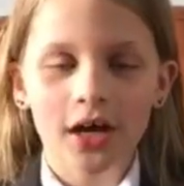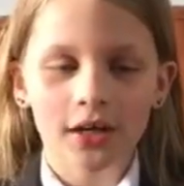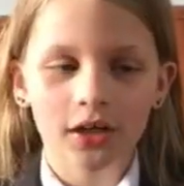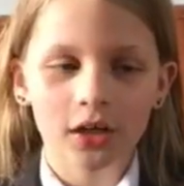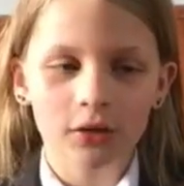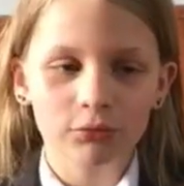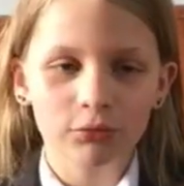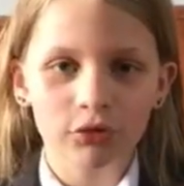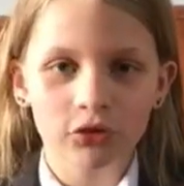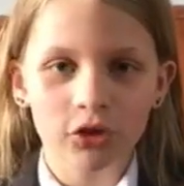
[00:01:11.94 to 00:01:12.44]
and
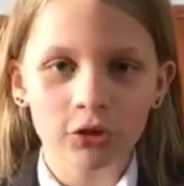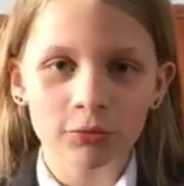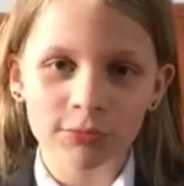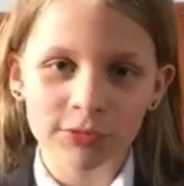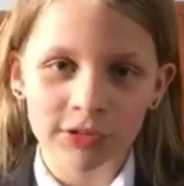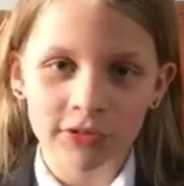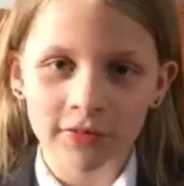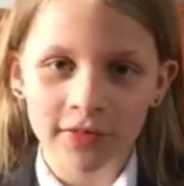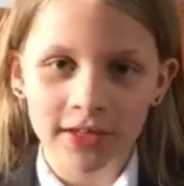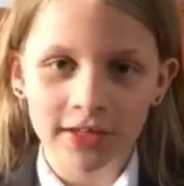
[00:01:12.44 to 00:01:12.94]
I'm just
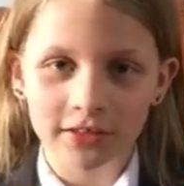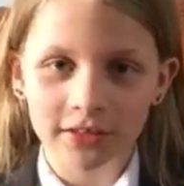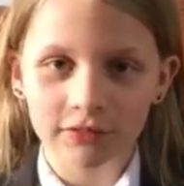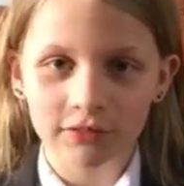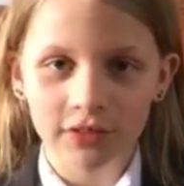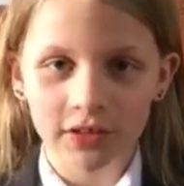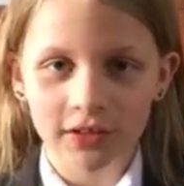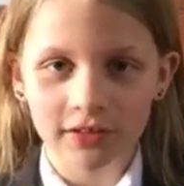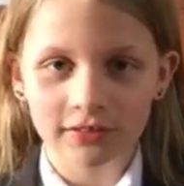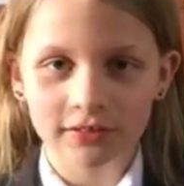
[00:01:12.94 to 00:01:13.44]
coming to the end
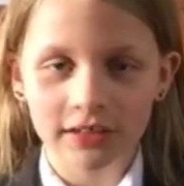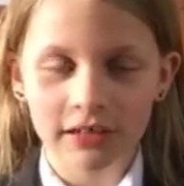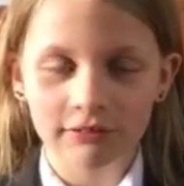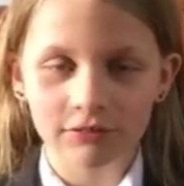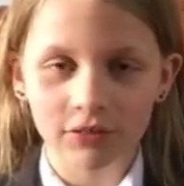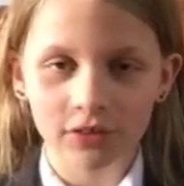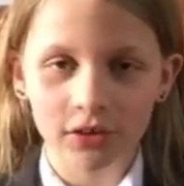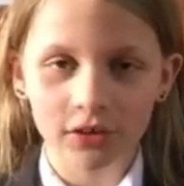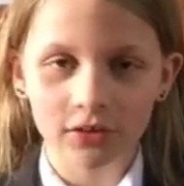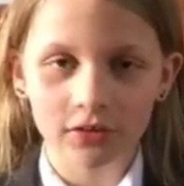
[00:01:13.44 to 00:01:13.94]
of year
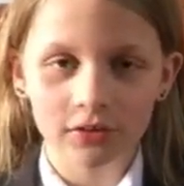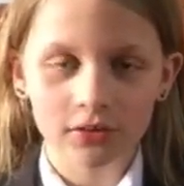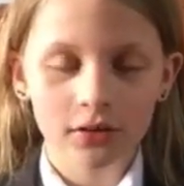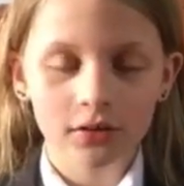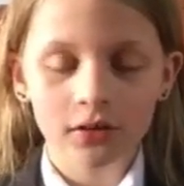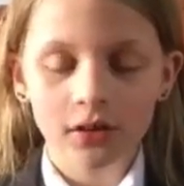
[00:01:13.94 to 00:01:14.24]
7,